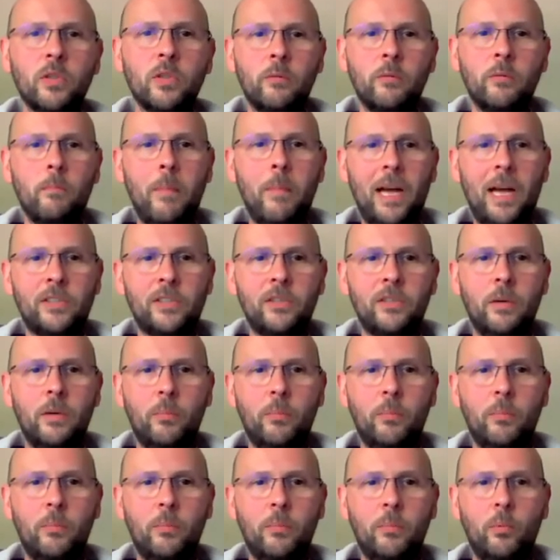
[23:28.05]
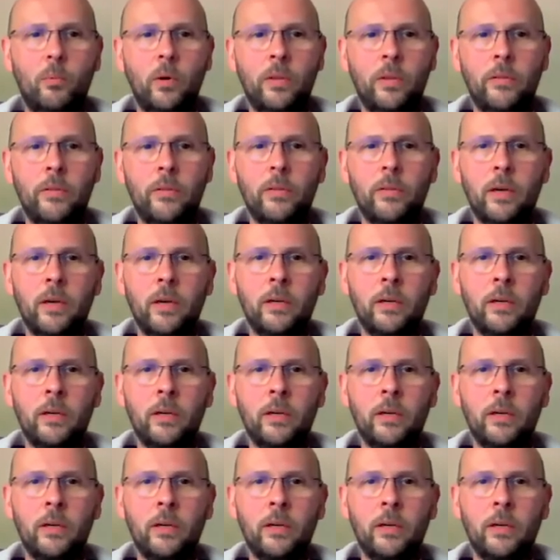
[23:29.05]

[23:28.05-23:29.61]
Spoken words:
of matched up with the